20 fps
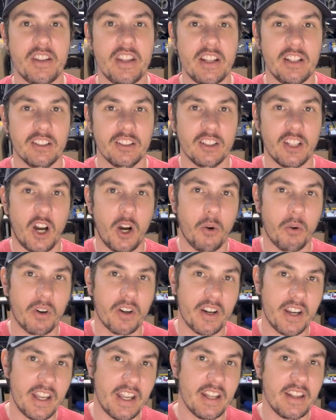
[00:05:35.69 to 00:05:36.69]
the
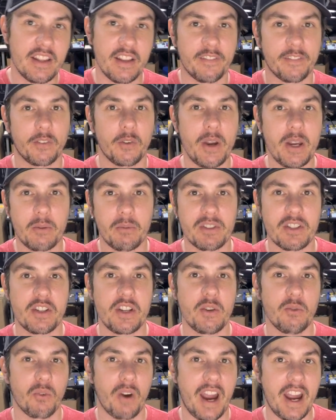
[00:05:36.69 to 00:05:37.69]
lower in the
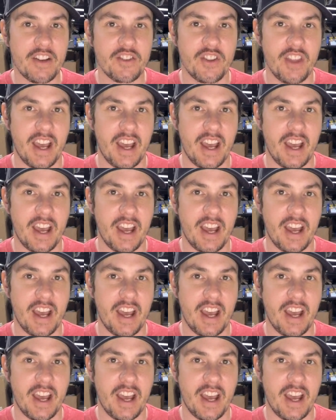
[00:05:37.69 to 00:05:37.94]
frequency range